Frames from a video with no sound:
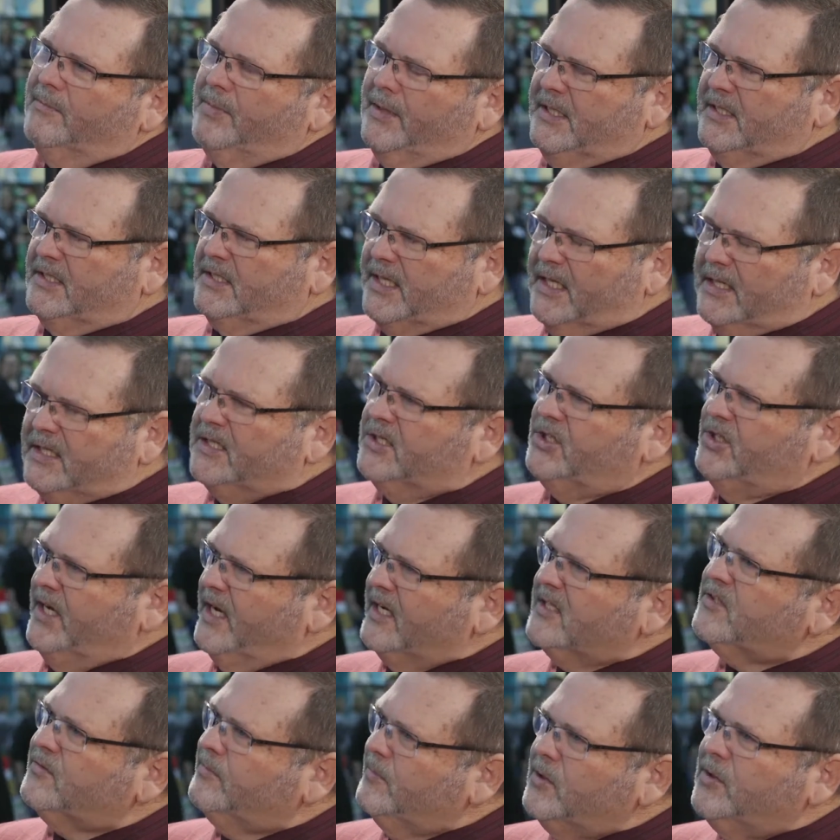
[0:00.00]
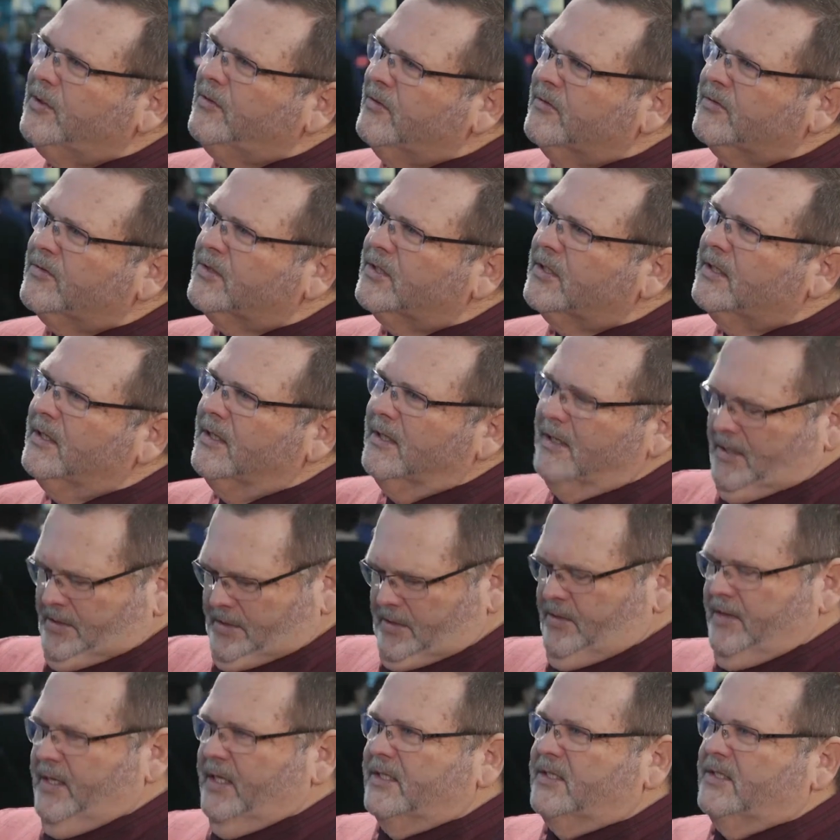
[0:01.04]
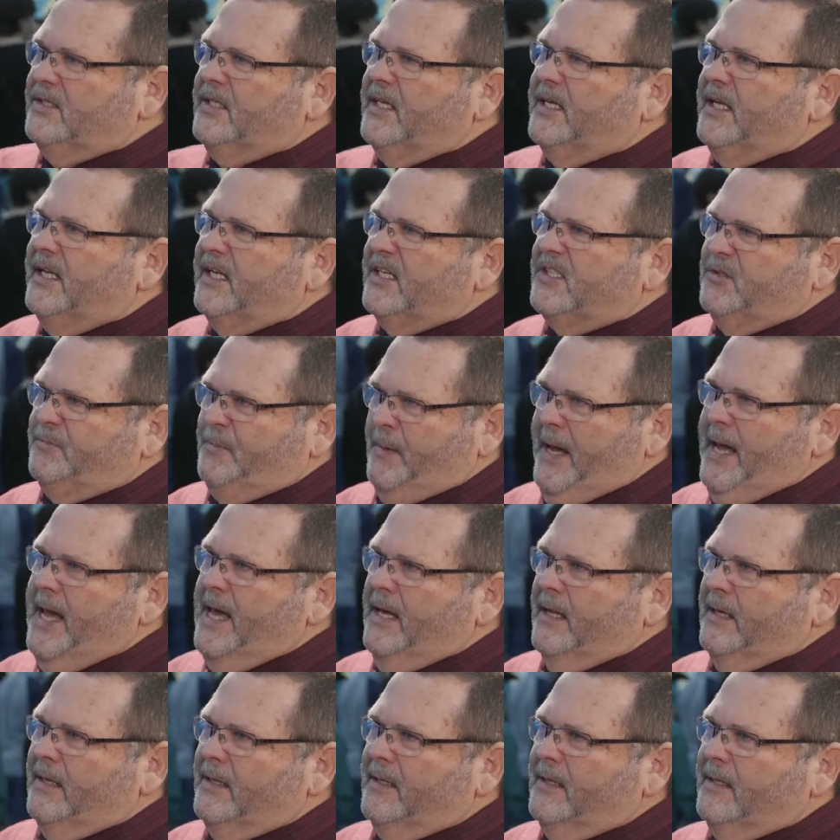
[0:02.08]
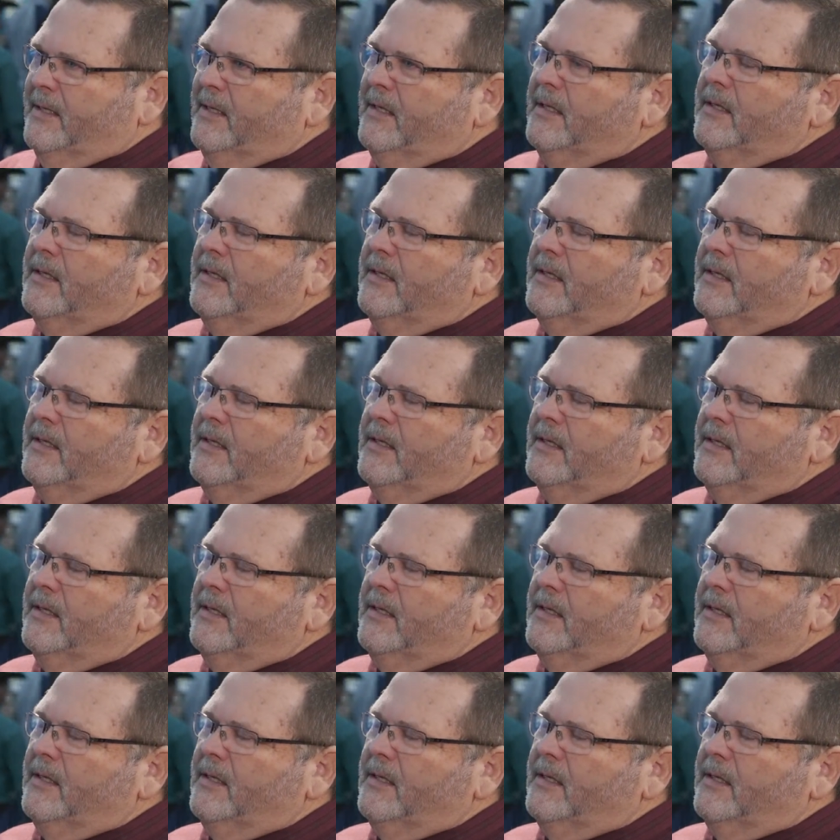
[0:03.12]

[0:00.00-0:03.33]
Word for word: But he said the chest moves. This can expand.